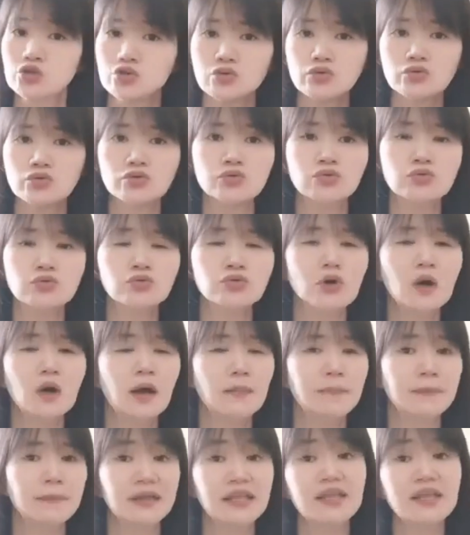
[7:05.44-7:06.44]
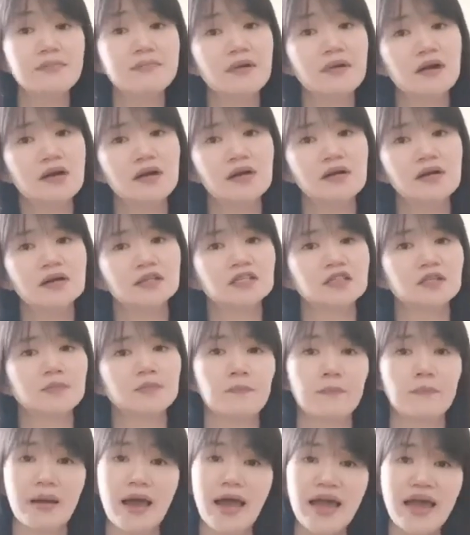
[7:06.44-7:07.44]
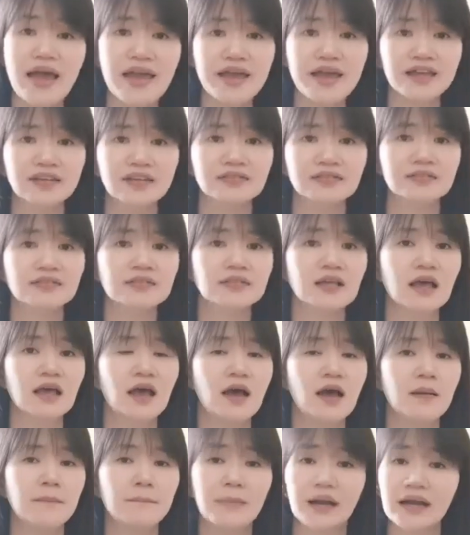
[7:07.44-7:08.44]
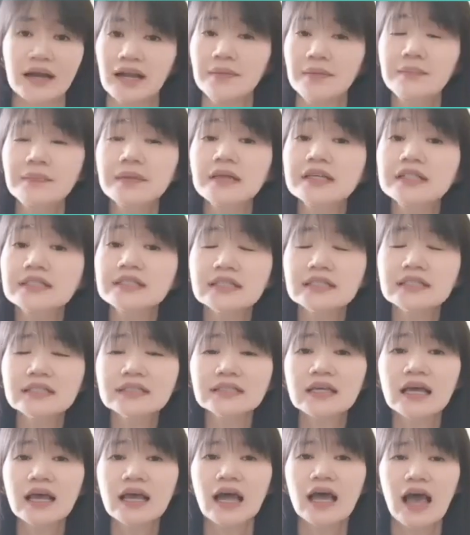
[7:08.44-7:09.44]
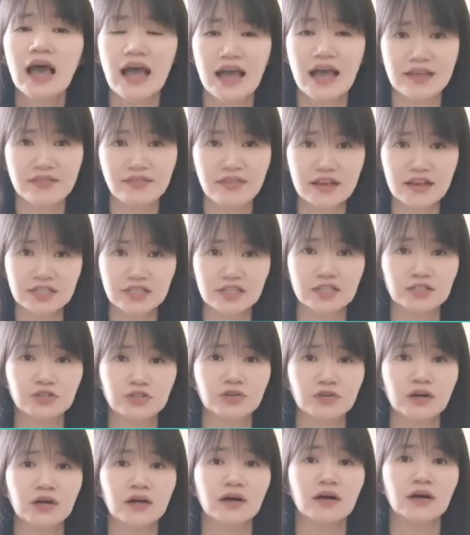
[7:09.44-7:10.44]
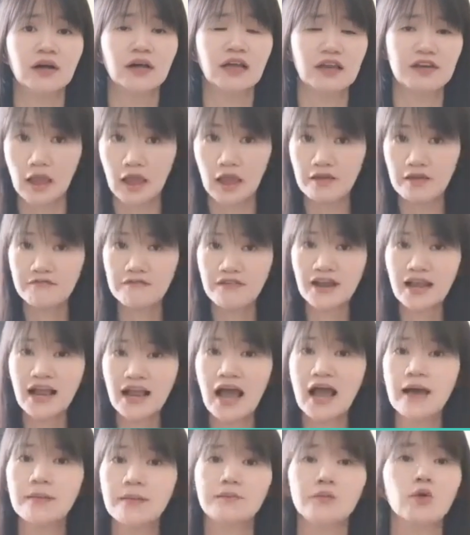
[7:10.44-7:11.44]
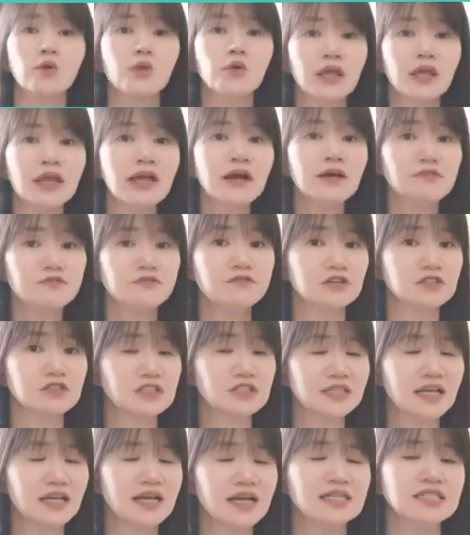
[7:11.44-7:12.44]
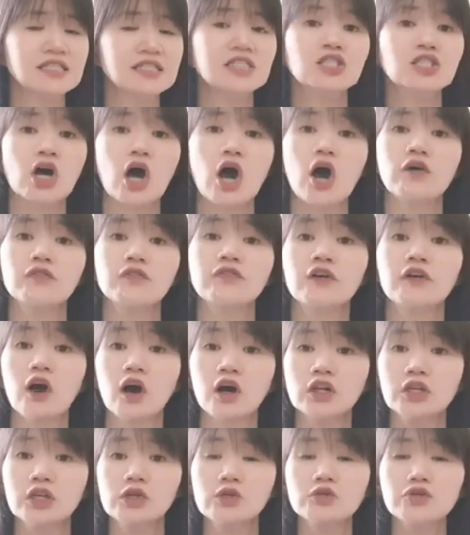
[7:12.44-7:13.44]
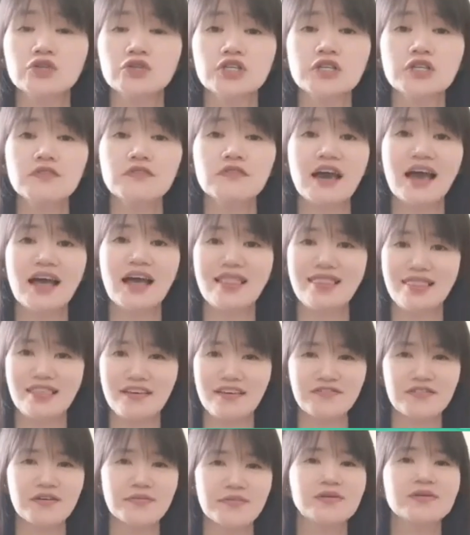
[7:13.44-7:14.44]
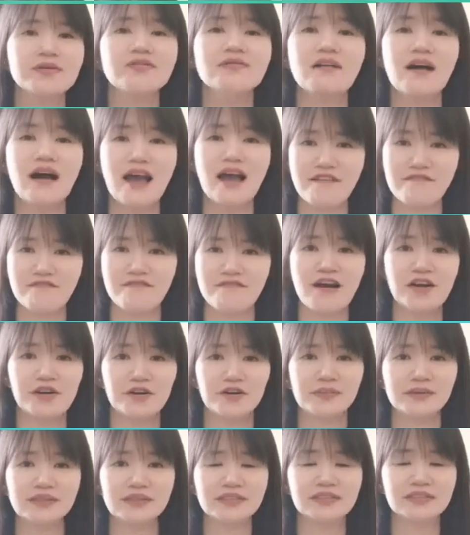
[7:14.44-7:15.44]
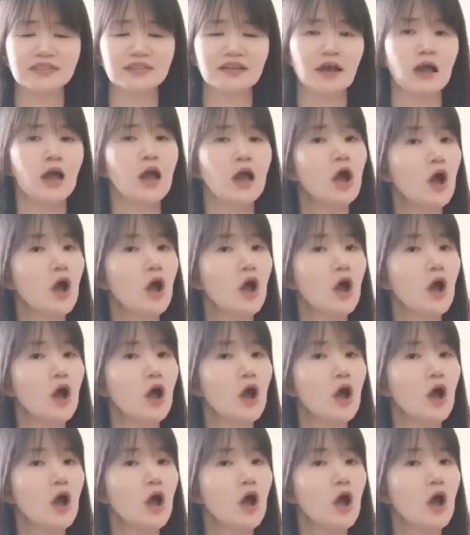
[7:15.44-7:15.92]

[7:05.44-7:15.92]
school, mini-marts, banks, makan places, and et cetera. In fact, I'm looking out for signs of conducive and livable environment.